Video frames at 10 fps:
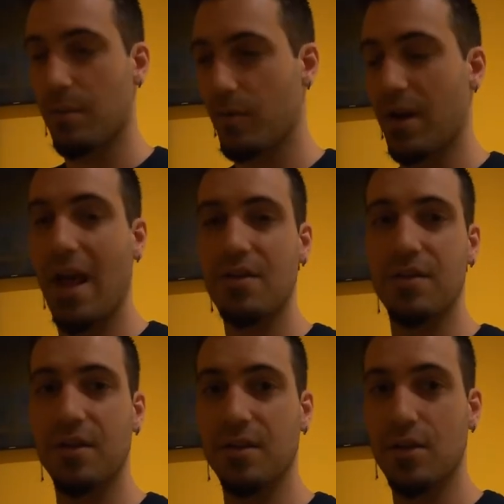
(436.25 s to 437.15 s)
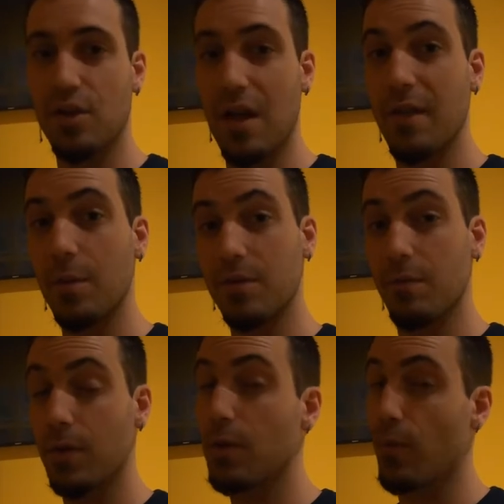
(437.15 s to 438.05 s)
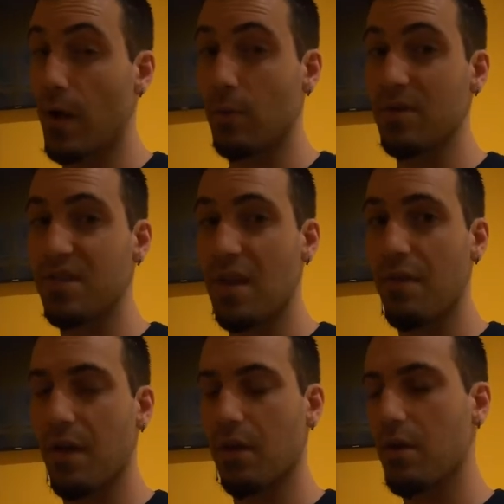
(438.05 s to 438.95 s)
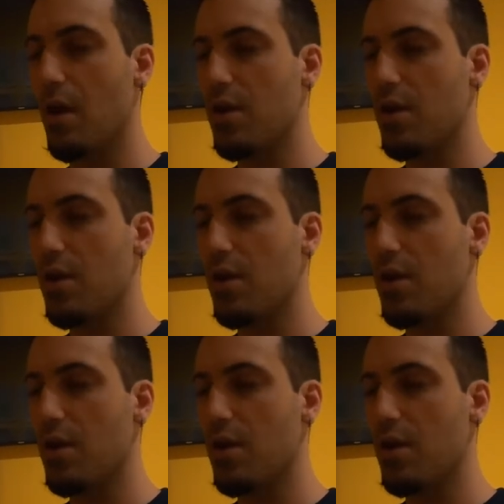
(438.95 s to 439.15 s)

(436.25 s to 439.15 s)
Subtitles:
They were in excellent condition and there were some really rare ones in there.